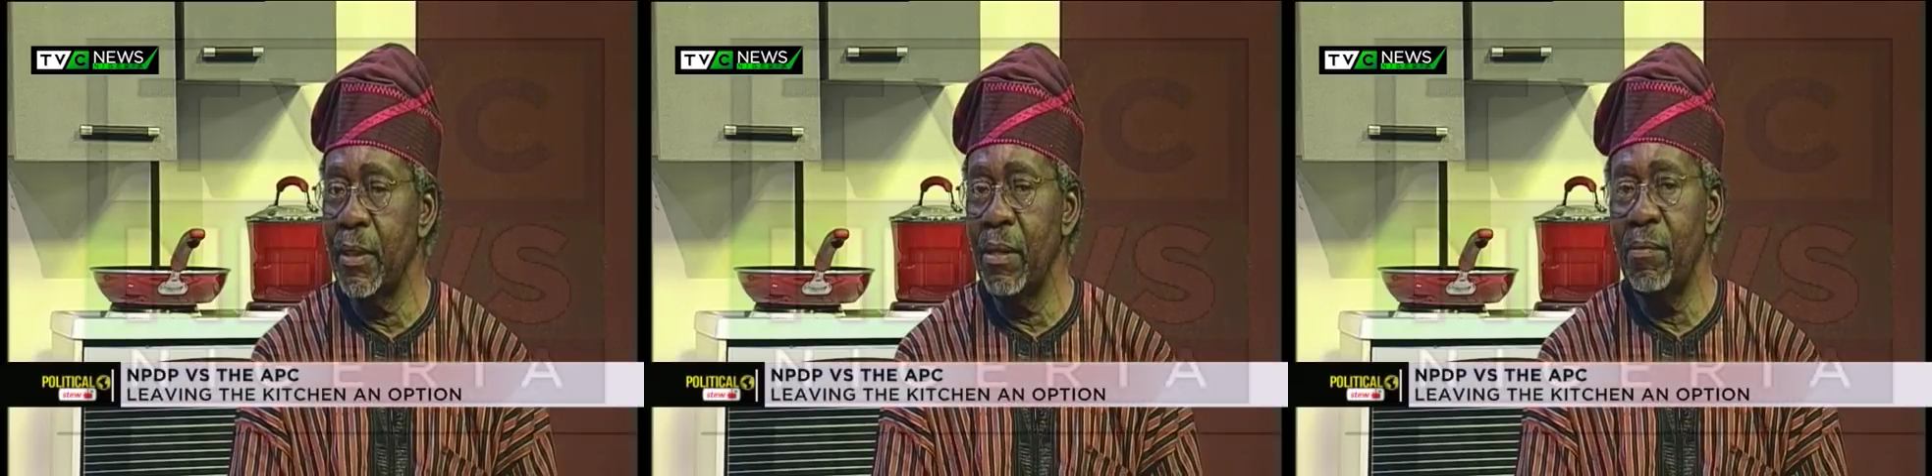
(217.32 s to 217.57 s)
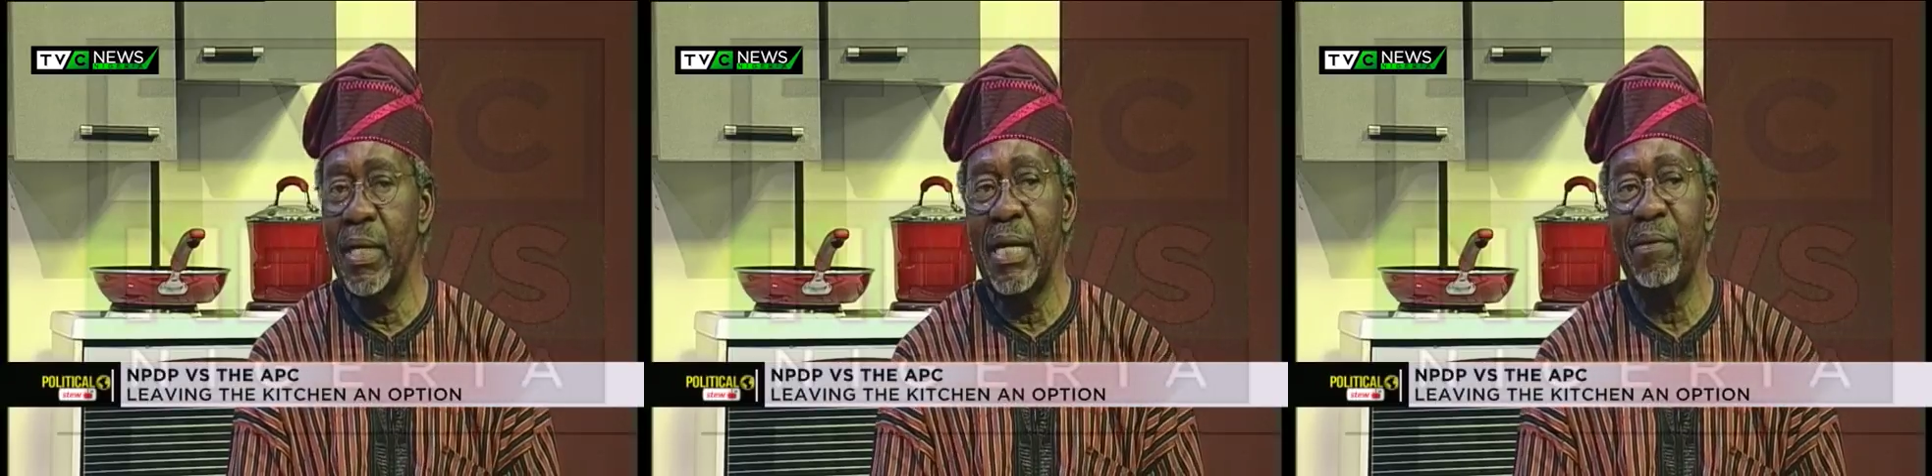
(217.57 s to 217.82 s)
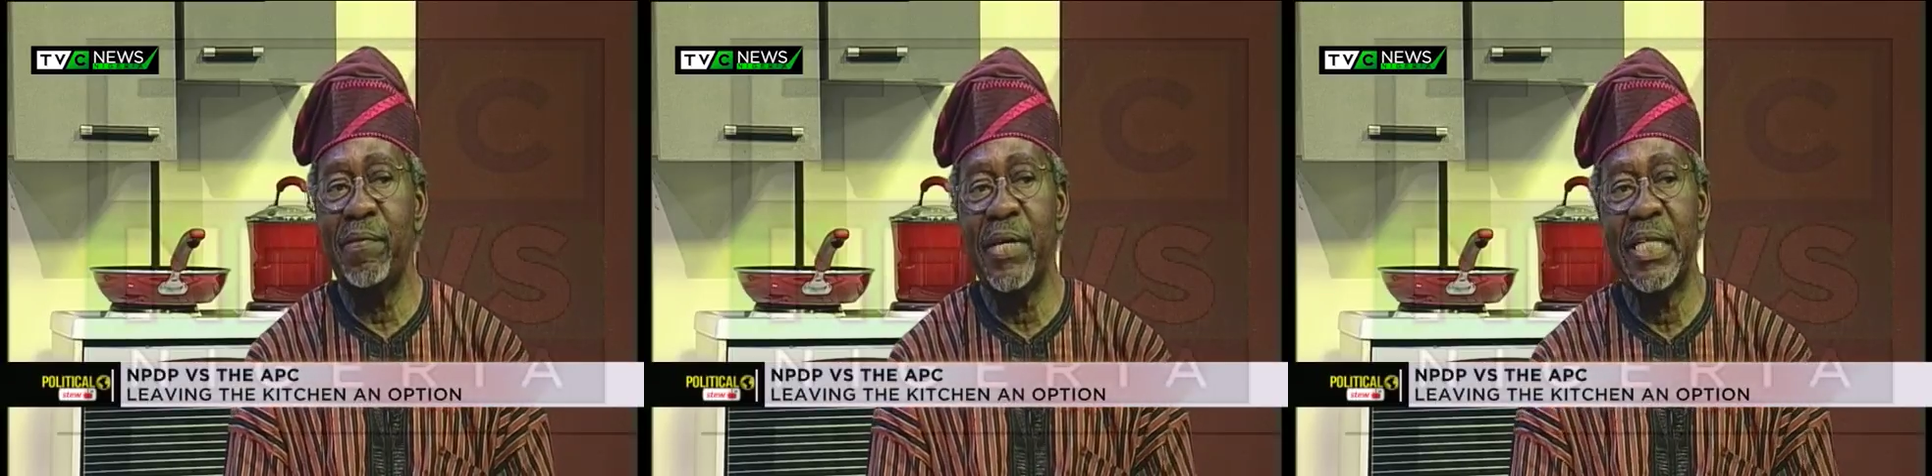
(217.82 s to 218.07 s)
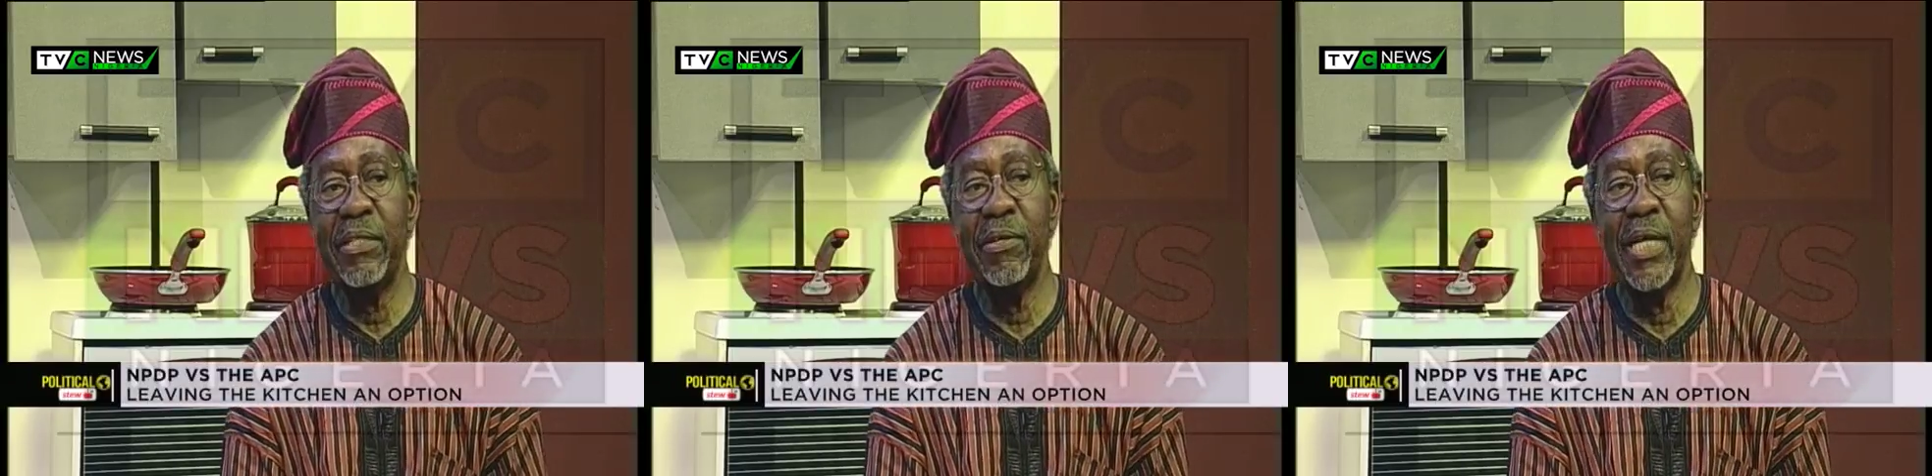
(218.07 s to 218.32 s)
Well, I've
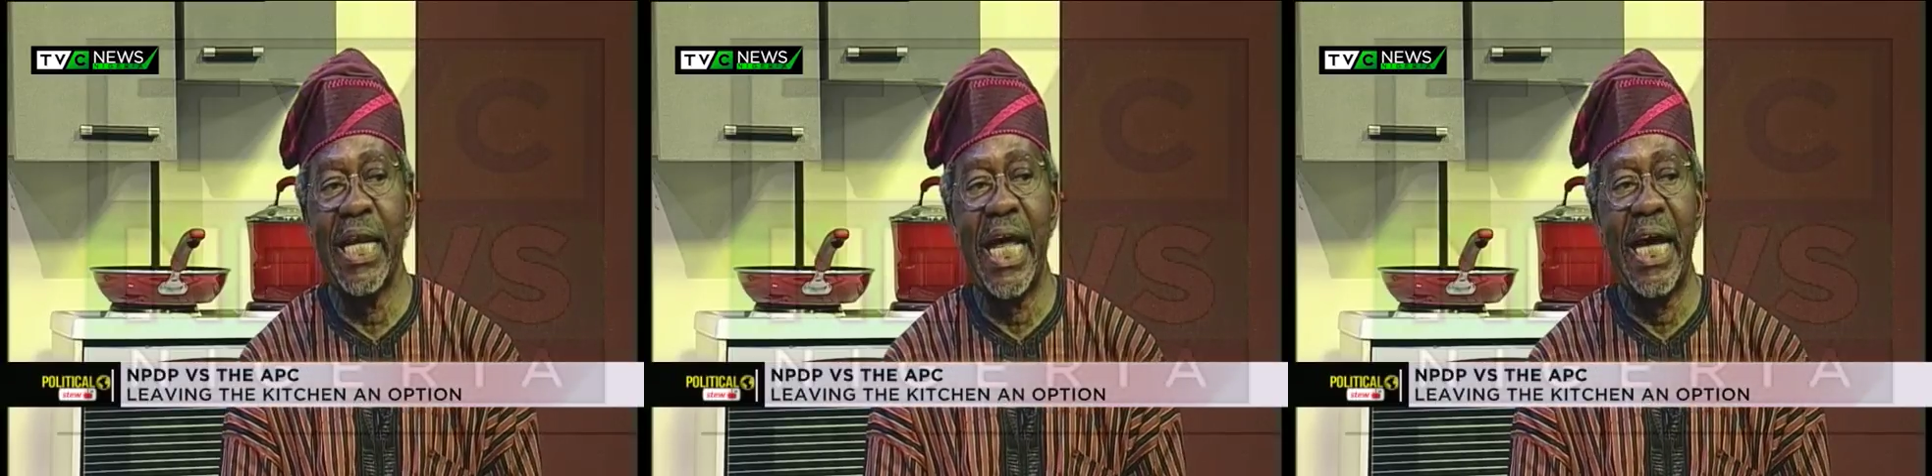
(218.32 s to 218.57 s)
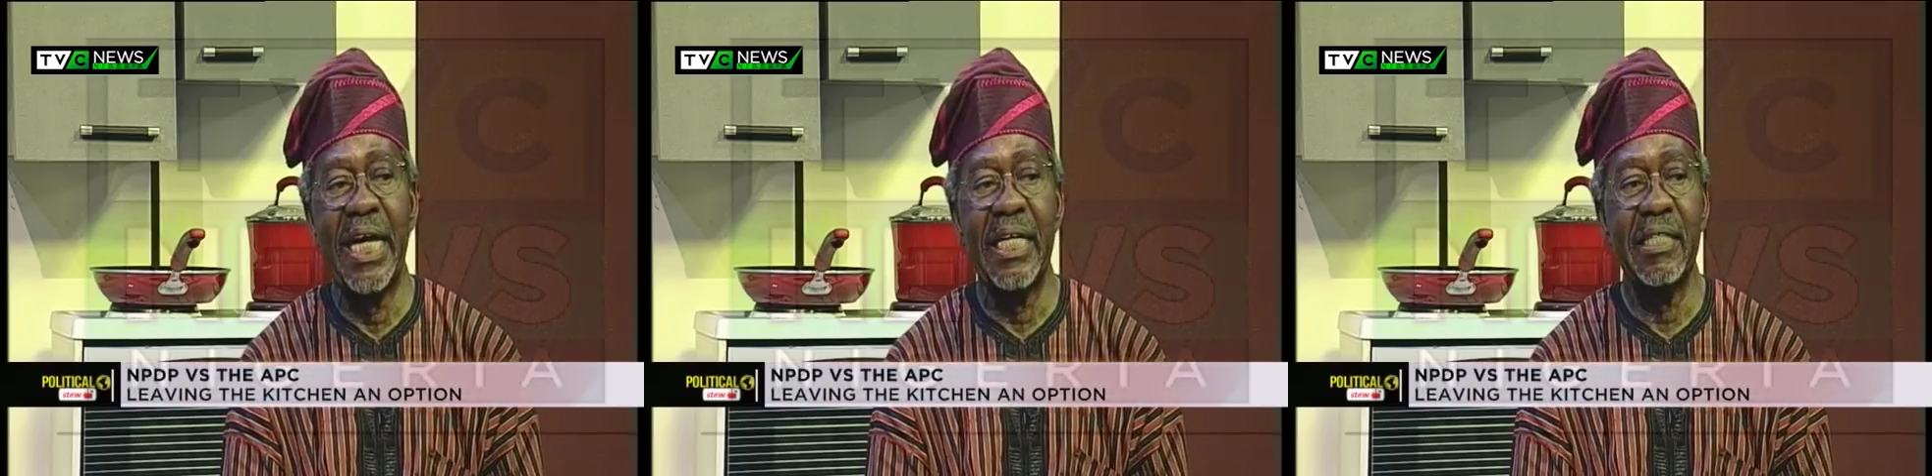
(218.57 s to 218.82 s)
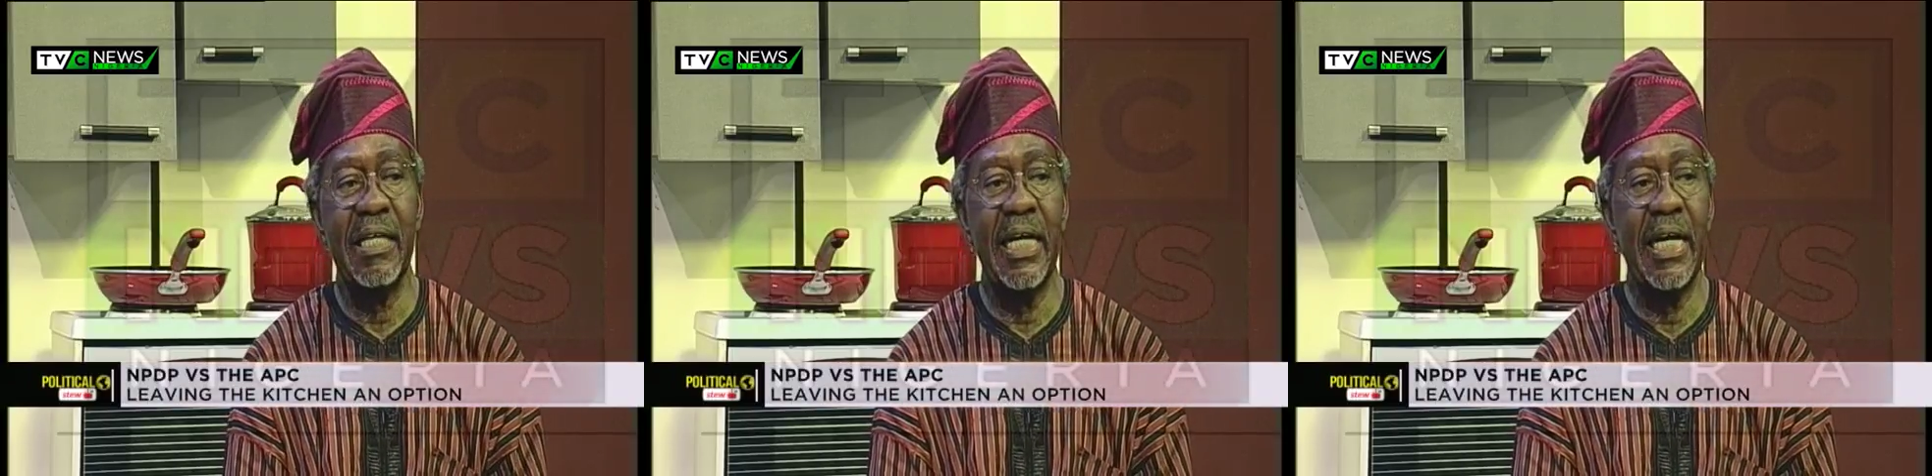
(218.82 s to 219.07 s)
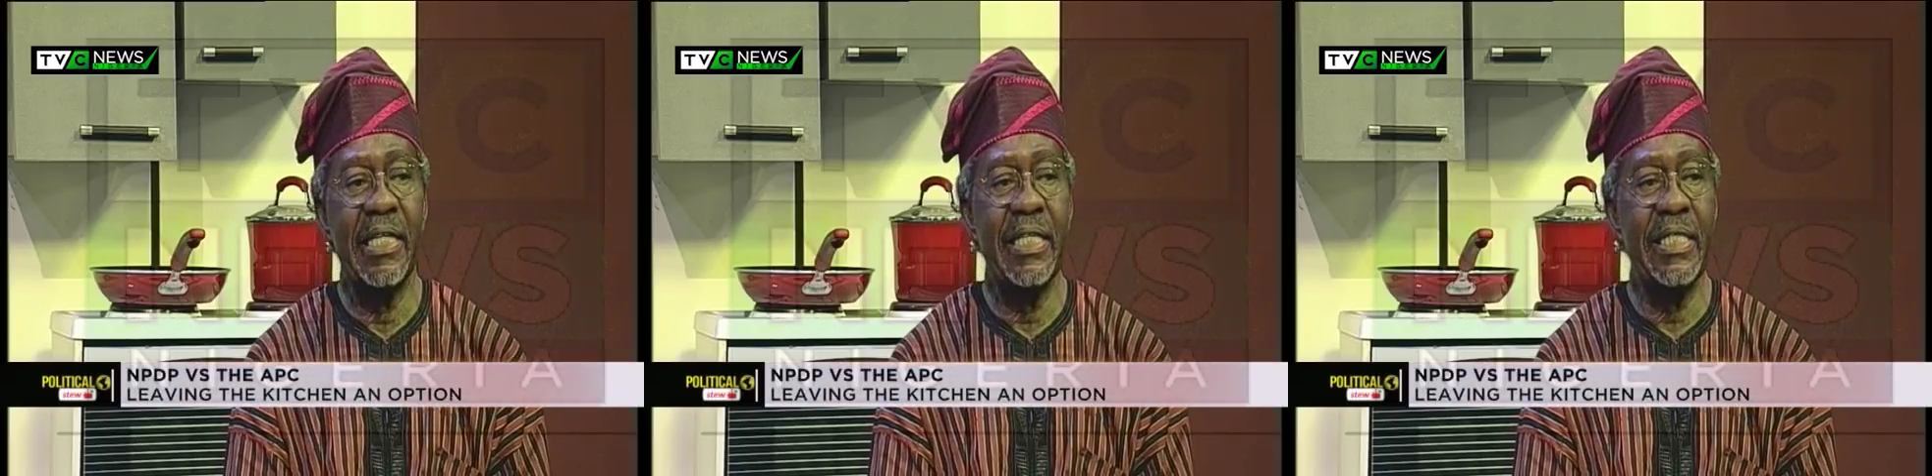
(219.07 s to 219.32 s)
read online
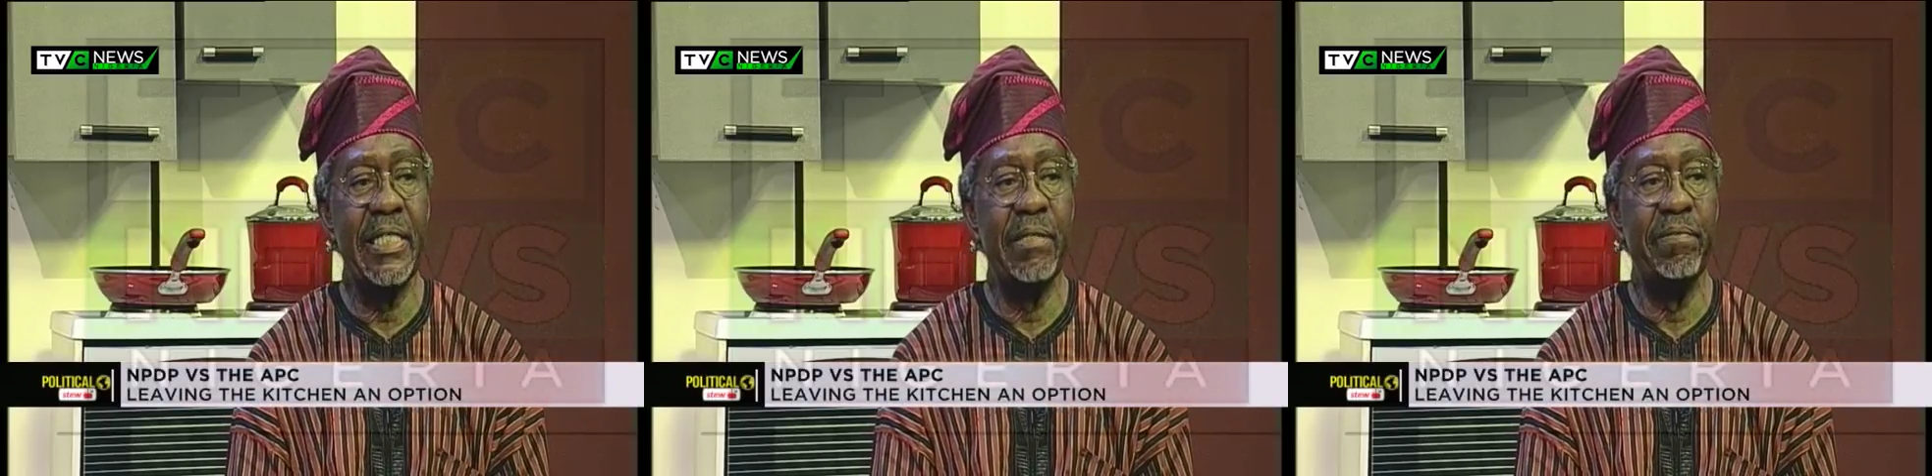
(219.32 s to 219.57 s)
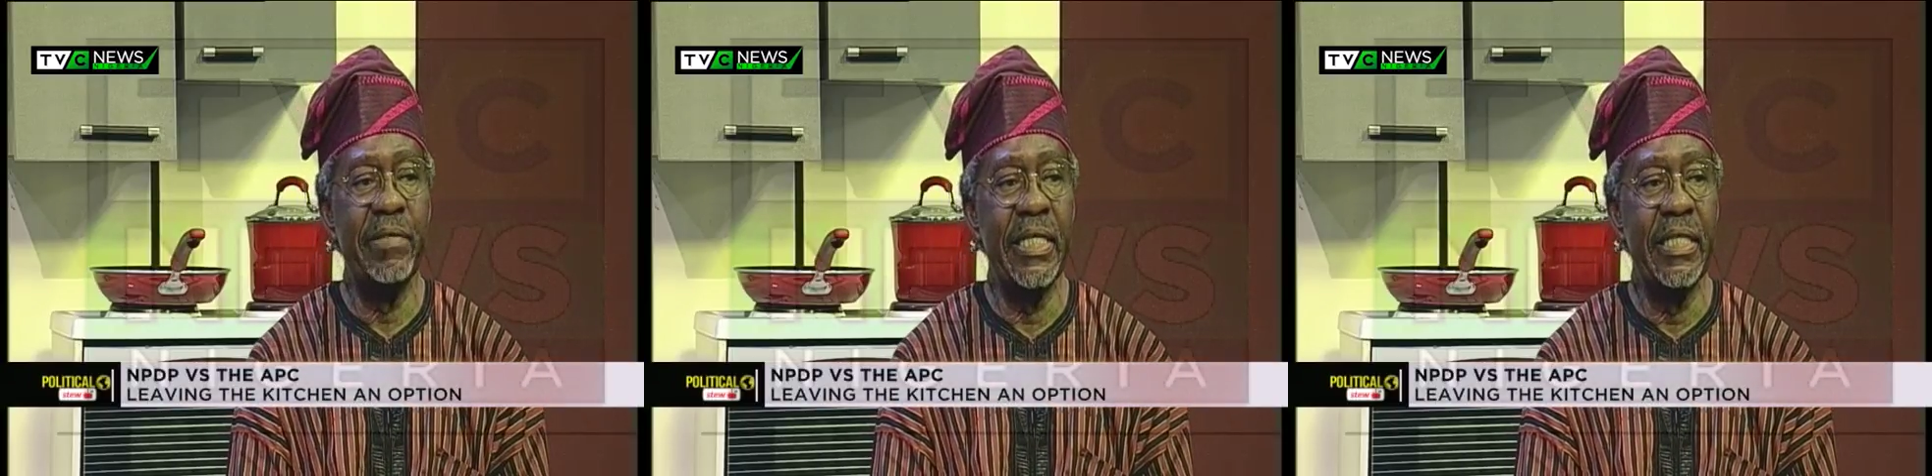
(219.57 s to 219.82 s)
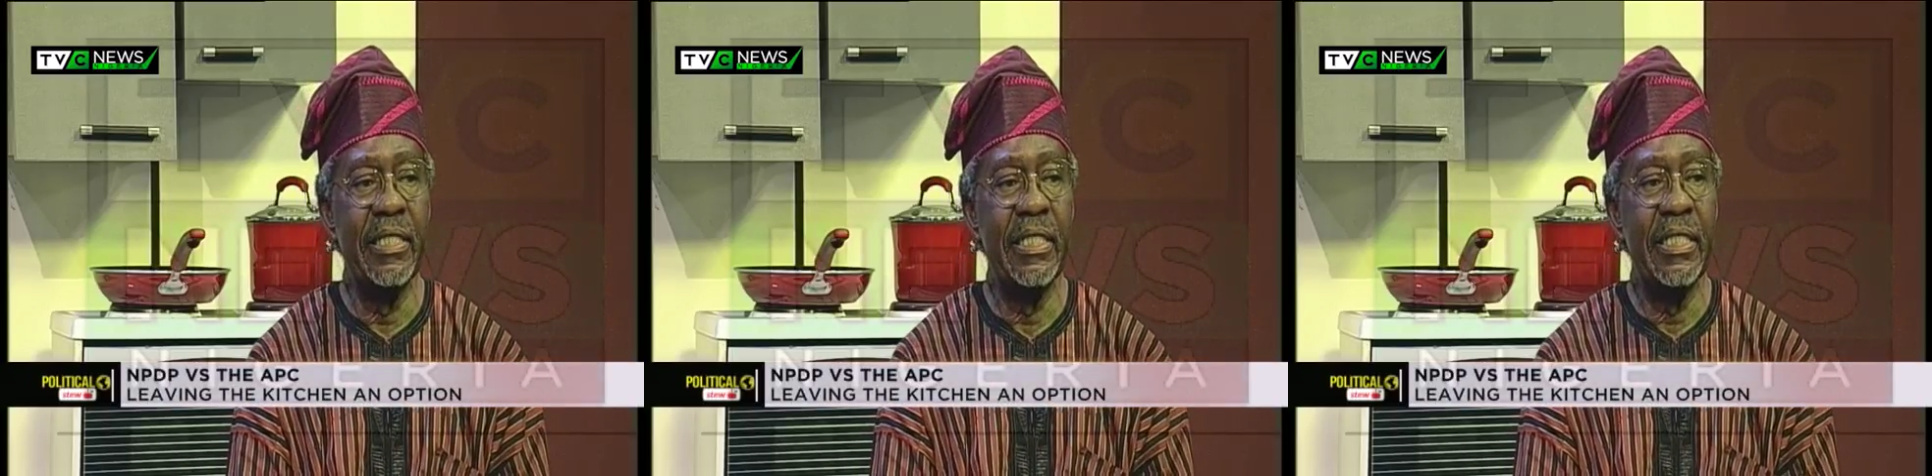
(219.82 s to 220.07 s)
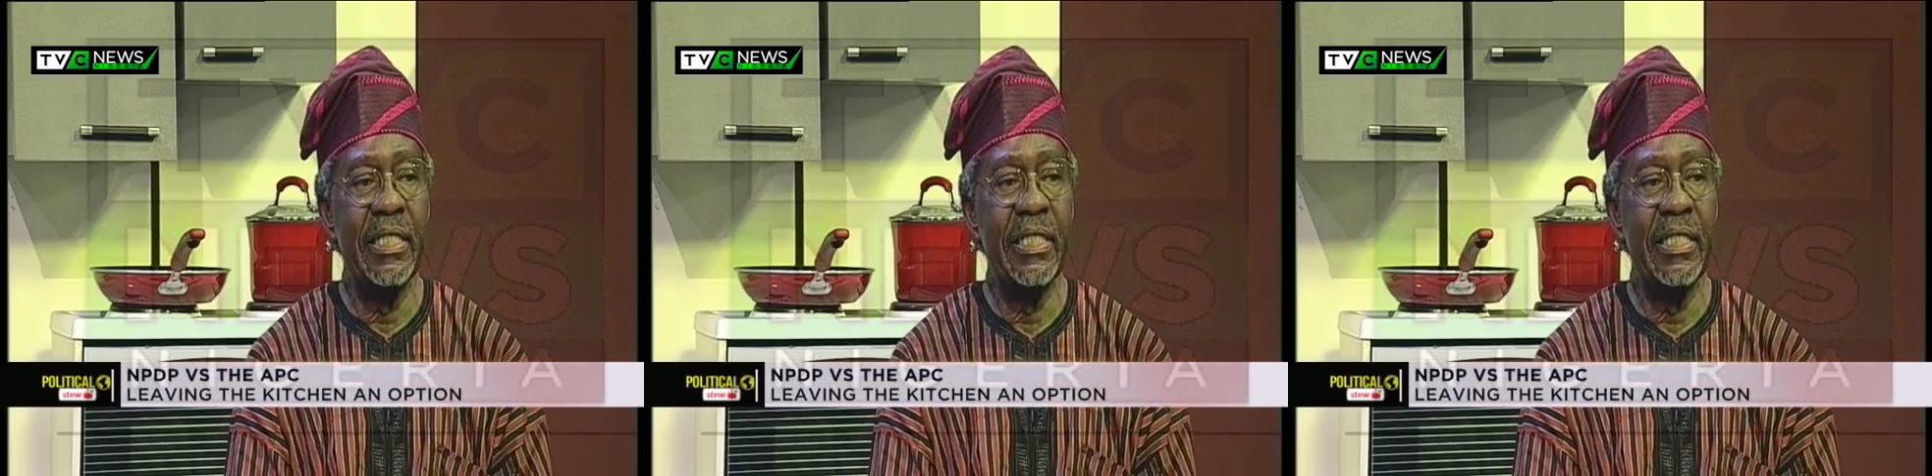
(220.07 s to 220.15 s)
this evening